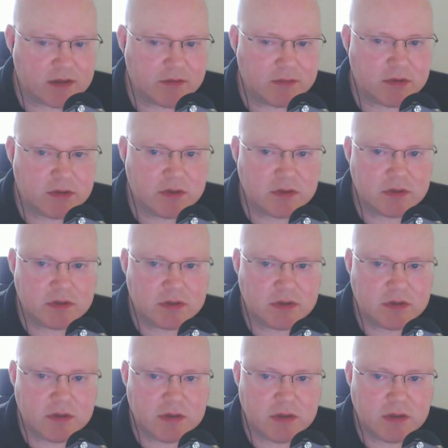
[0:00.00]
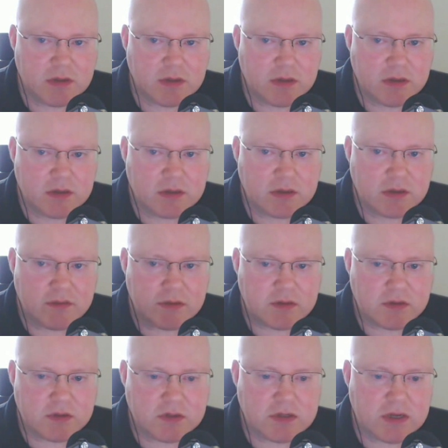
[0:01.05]
Let me just see if I
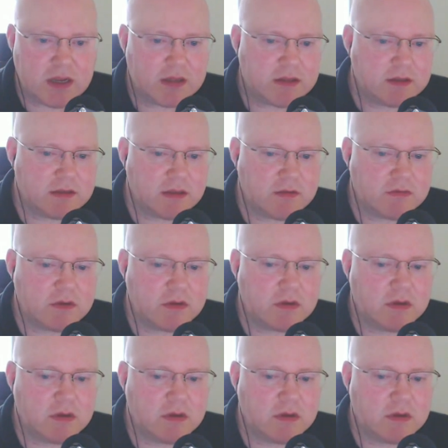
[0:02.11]
just share this out.